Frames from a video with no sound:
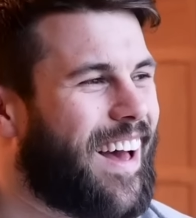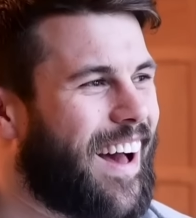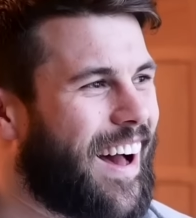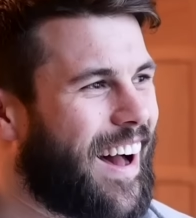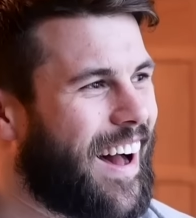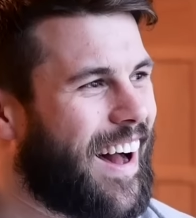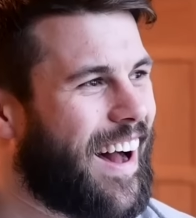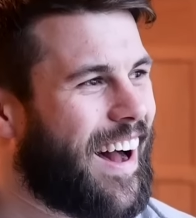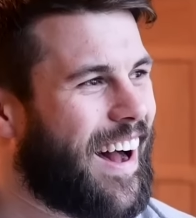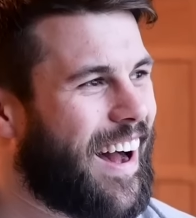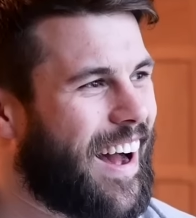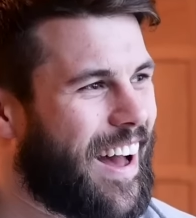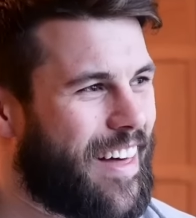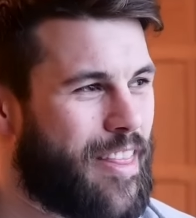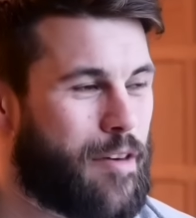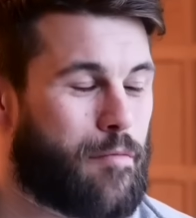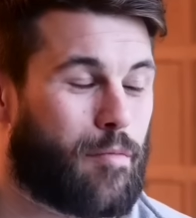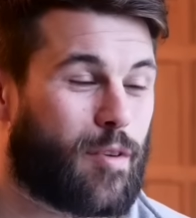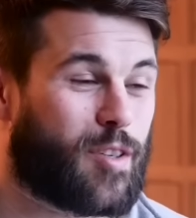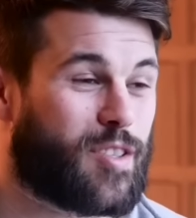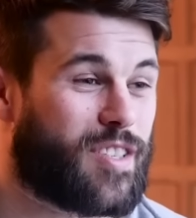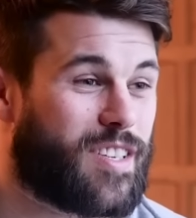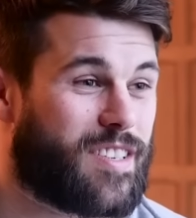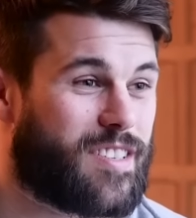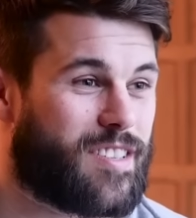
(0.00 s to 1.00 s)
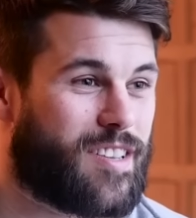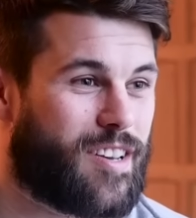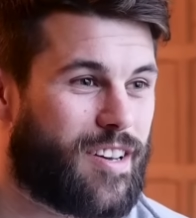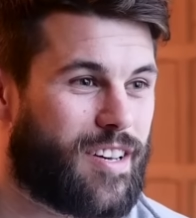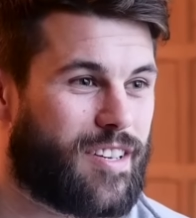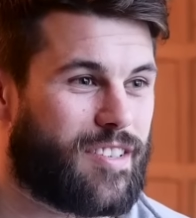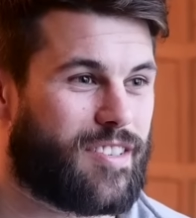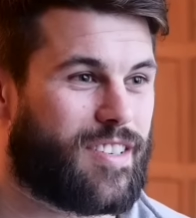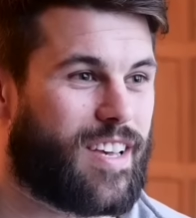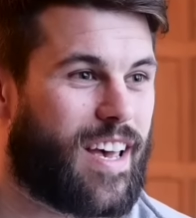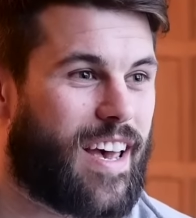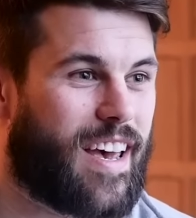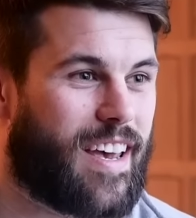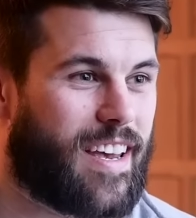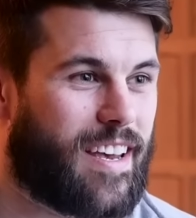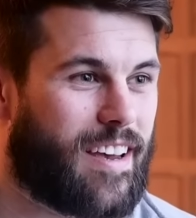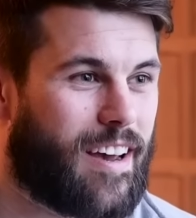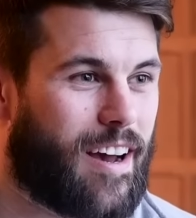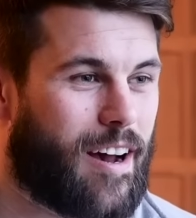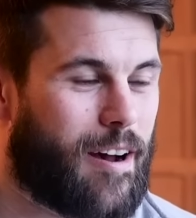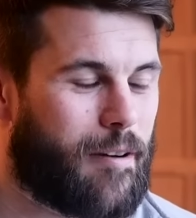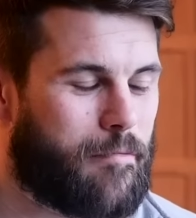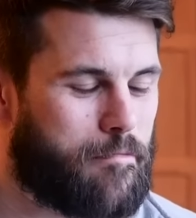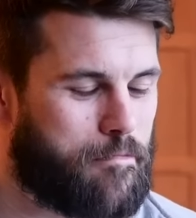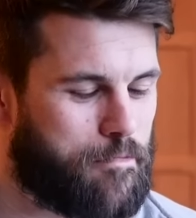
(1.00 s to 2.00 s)
And then my sister is
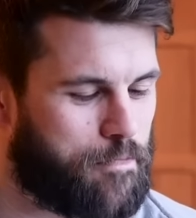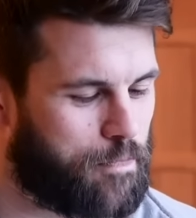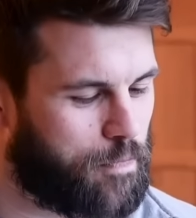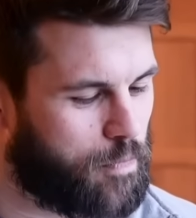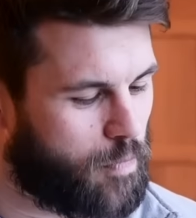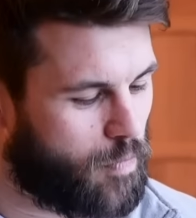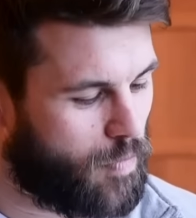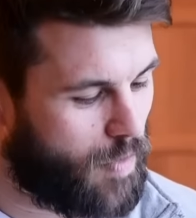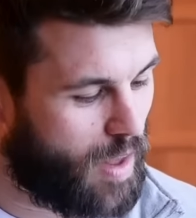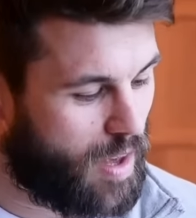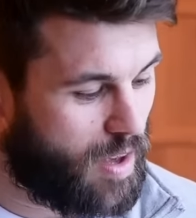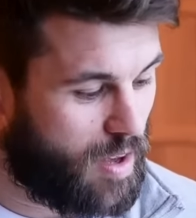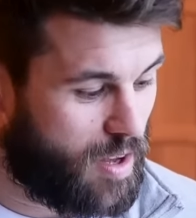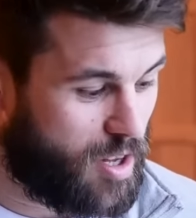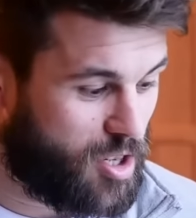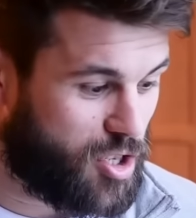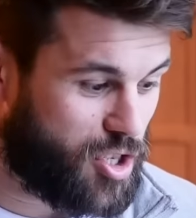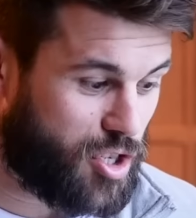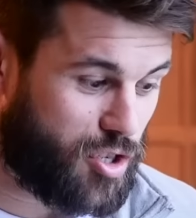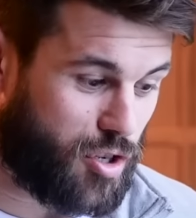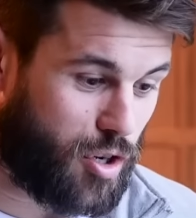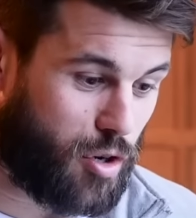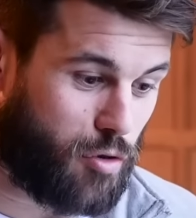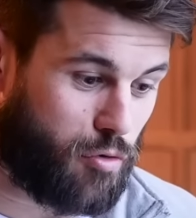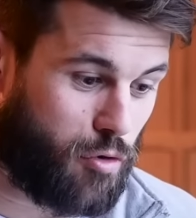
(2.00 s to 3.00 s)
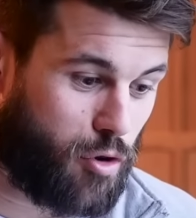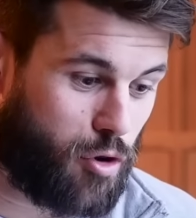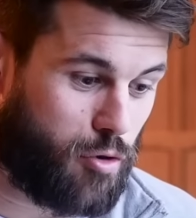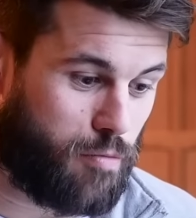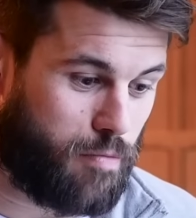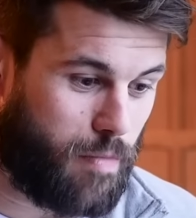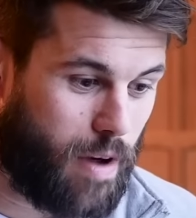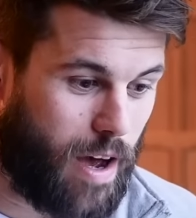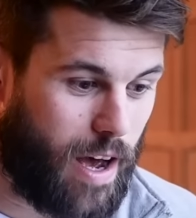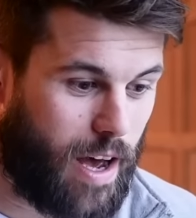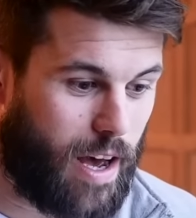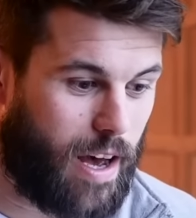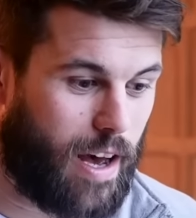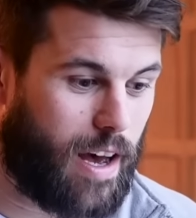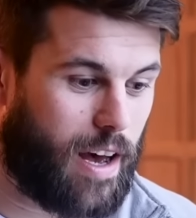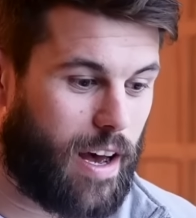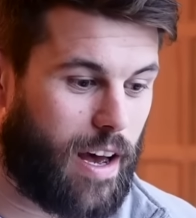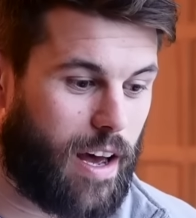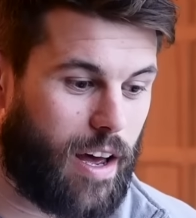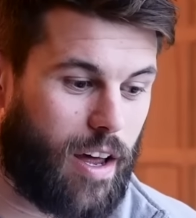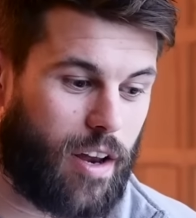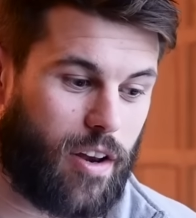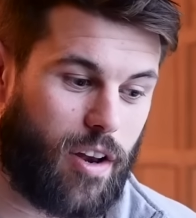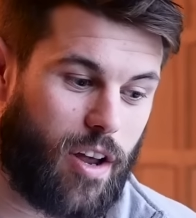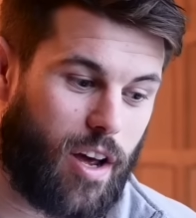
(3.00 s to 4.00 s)
she's a groom
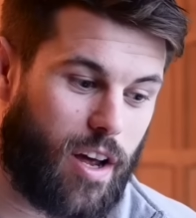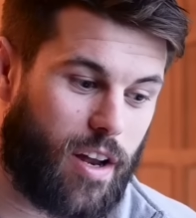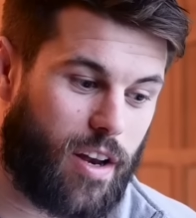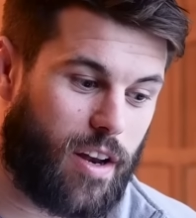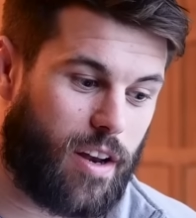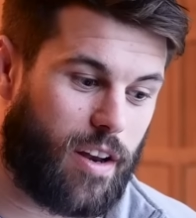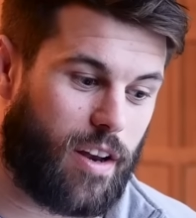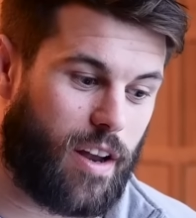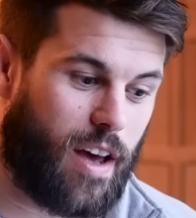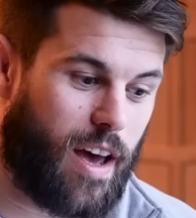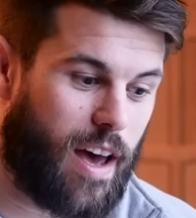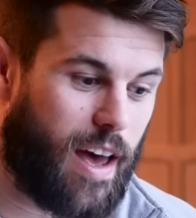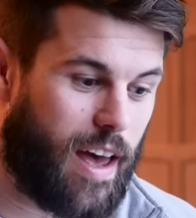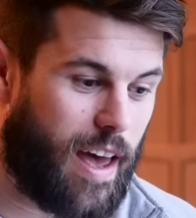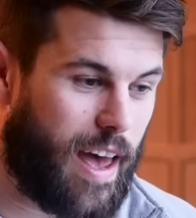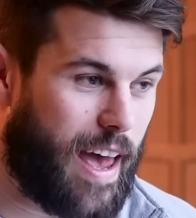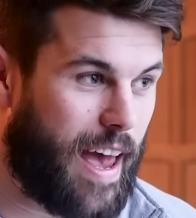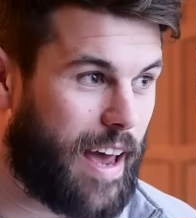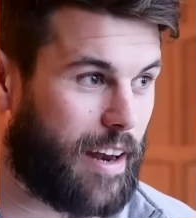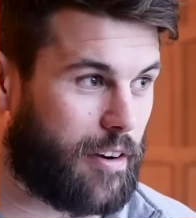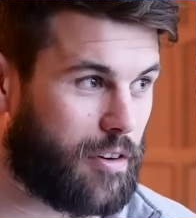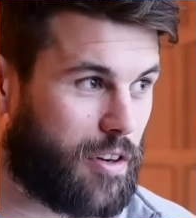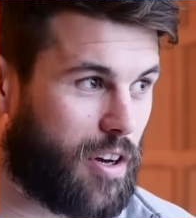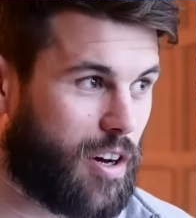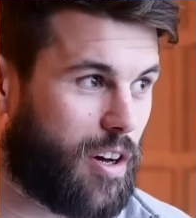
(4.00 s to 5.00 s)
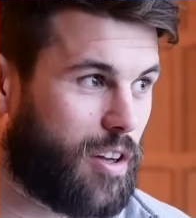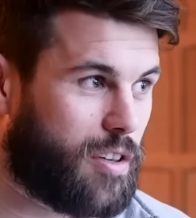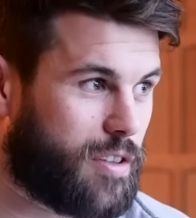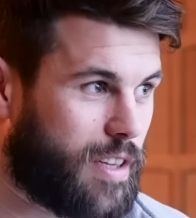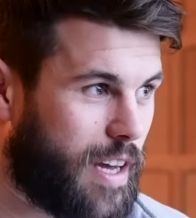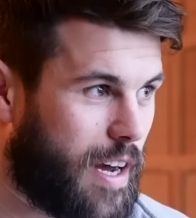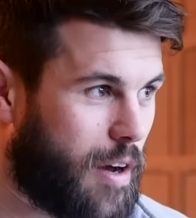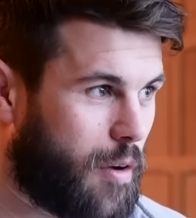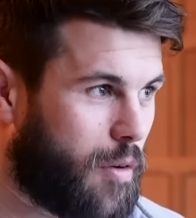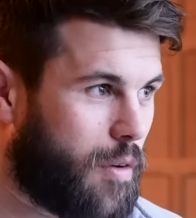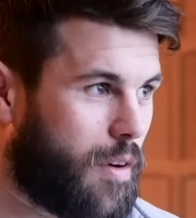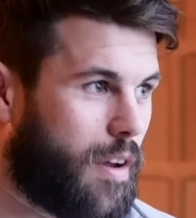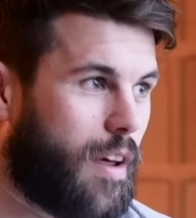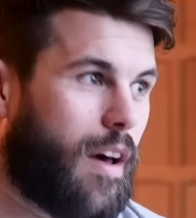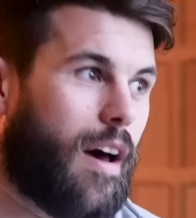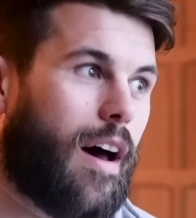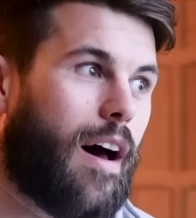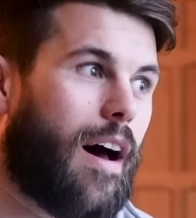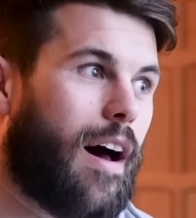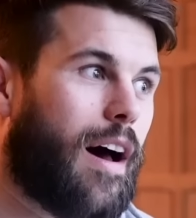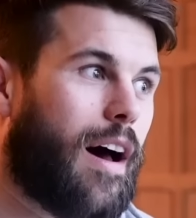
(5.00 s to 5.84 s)
and a head girl down